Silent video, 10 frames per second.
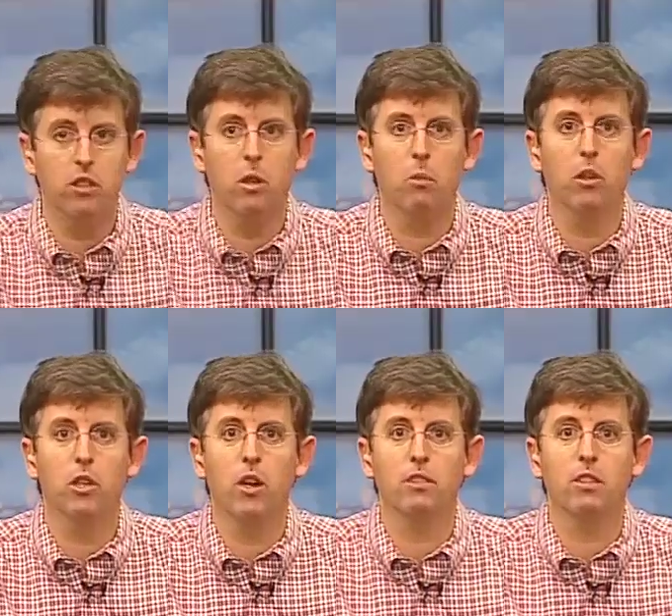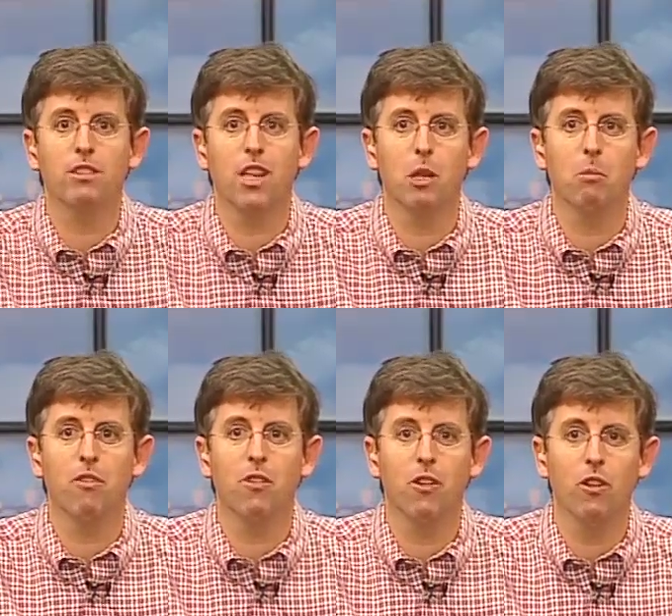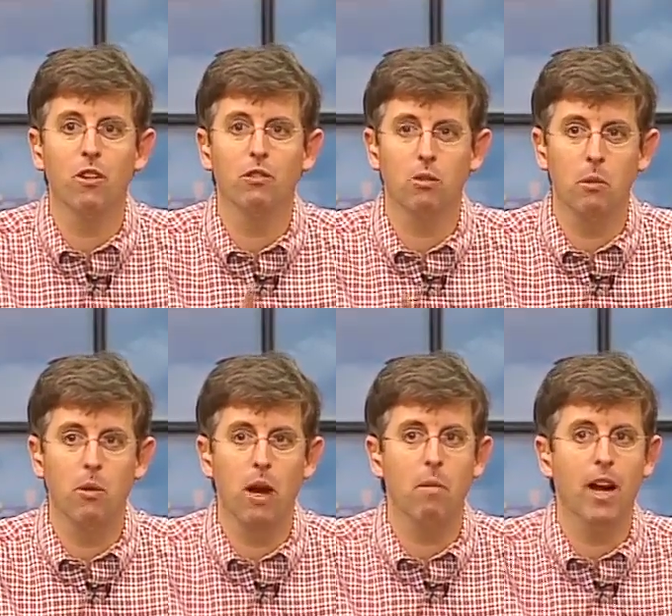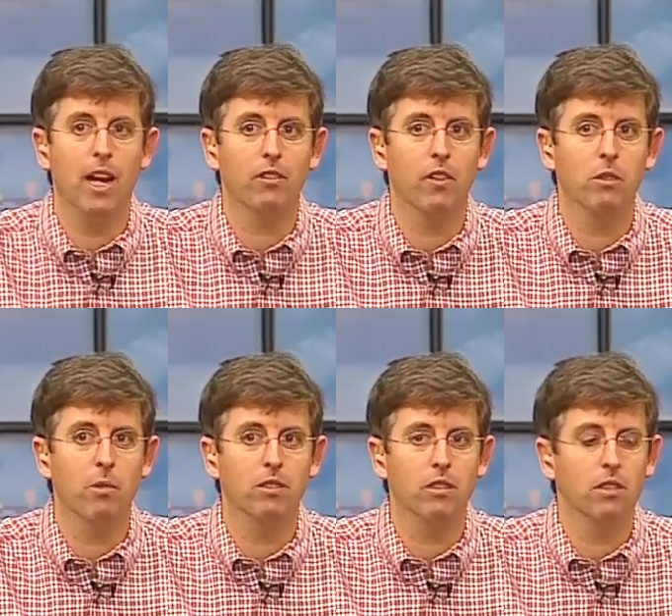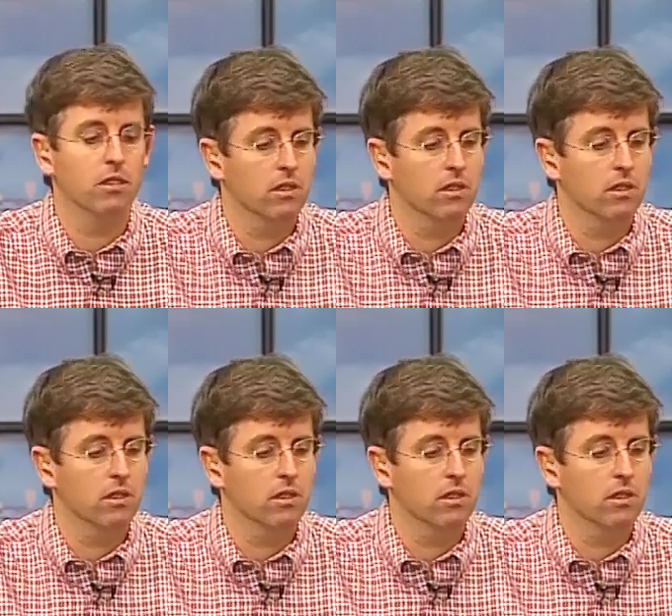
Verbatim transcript: and then we'll address this a little bit further. So we'll be right back after these messages.